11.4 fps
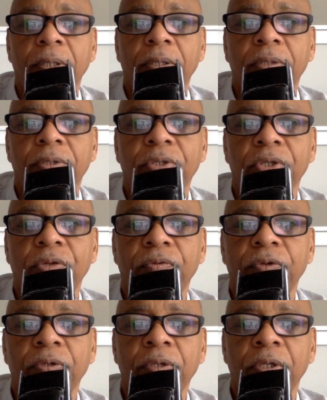
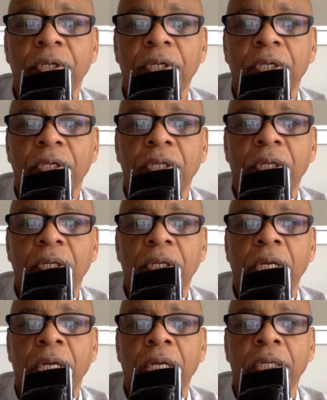silver,
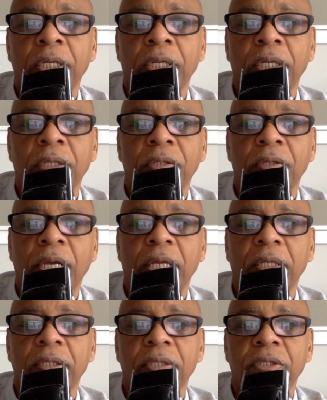and then you got
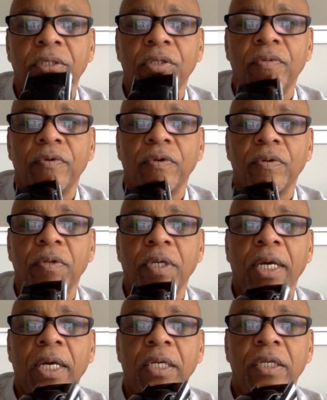the silver
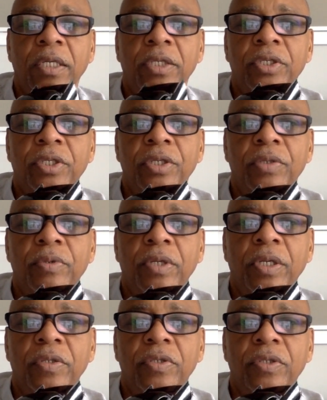kind of interior.
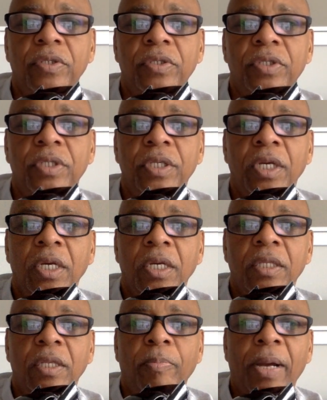As you can see,
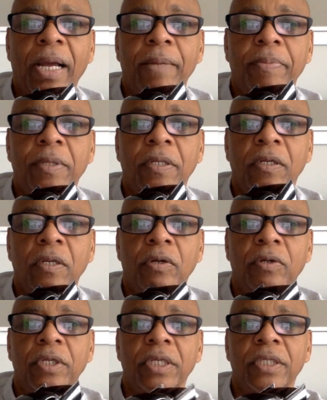the piping
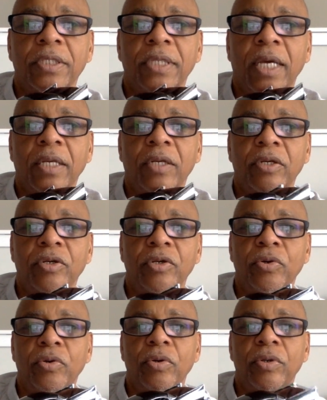along the inside of the
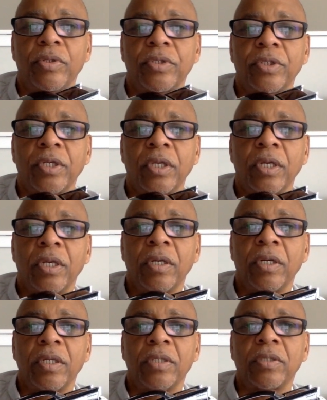doors
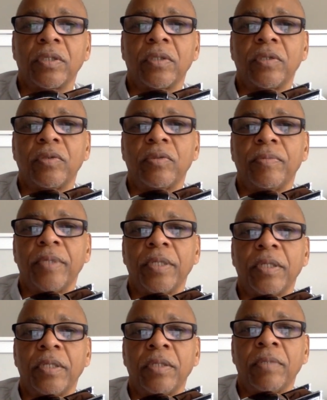is a little bit,
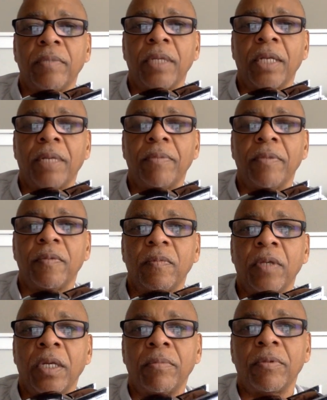you may not be
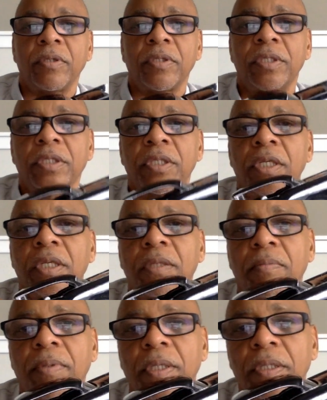able to see it,
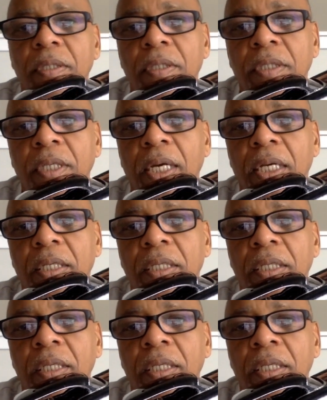but kind of